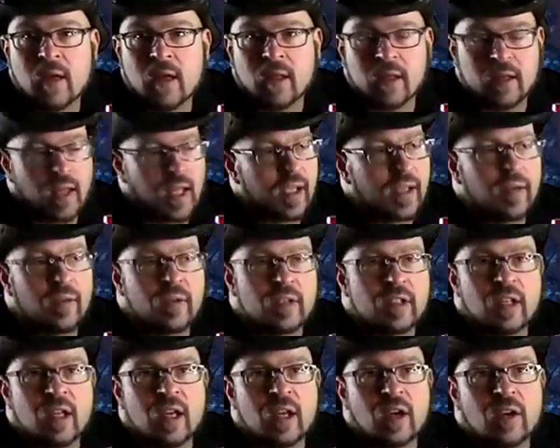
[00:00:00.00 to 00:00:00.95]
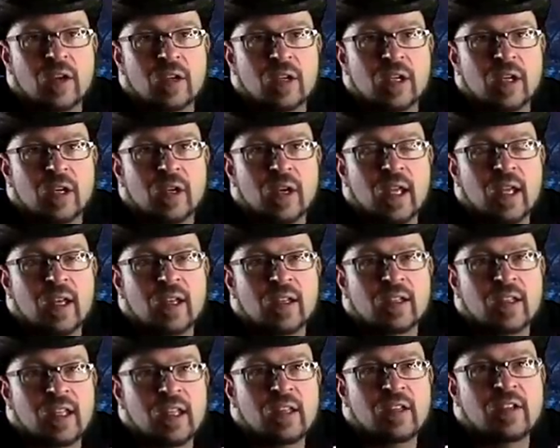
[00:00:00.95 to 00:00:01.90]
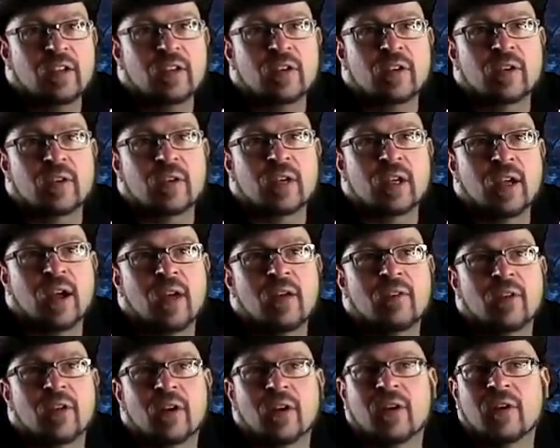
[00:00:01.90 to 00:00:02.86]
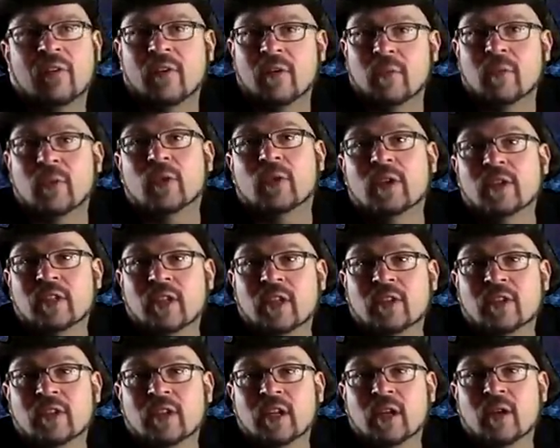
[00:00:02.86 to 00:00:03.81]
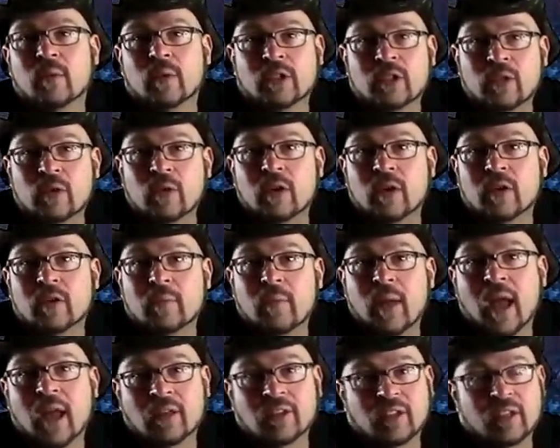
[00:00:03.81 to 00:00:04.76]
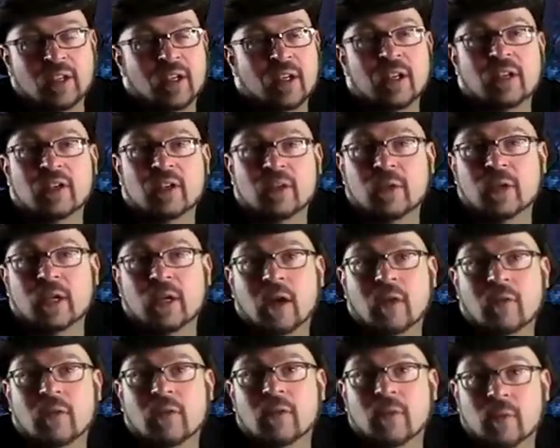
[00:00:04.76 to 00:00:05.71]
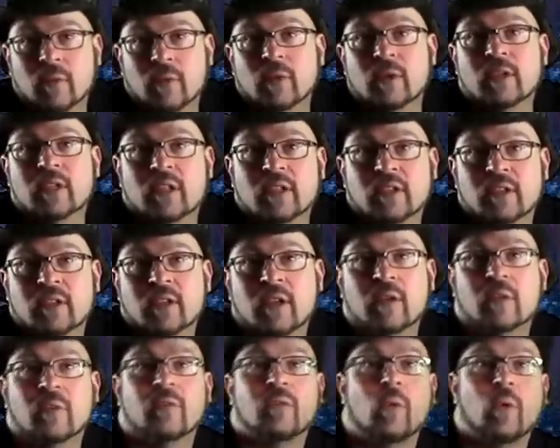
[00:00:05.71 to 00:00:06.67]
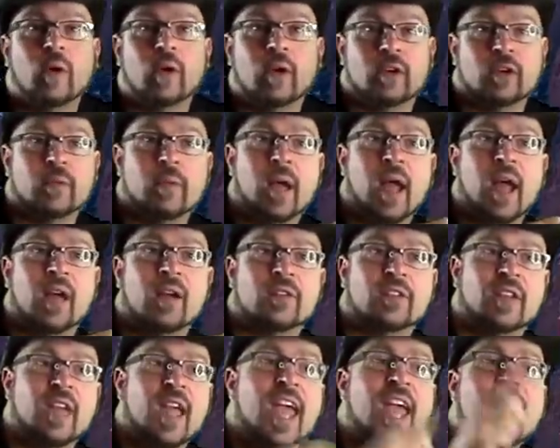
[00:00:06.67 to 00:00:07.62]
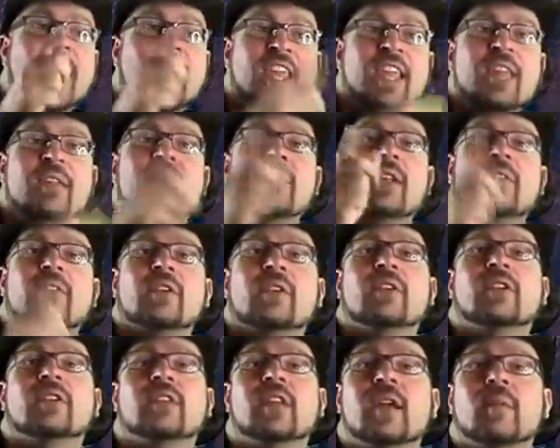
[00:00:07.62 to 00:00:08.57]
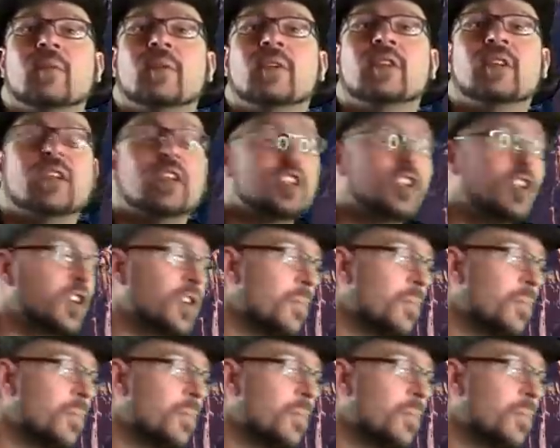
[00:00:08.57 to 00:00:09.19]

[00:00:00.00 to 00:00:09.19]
Like I was saying earlier, it is easier to recover from 3 sets of 10 with 200 pounds than it is to recover from 3 sets of 10 with 400 pounds, even if they're the same percentage of your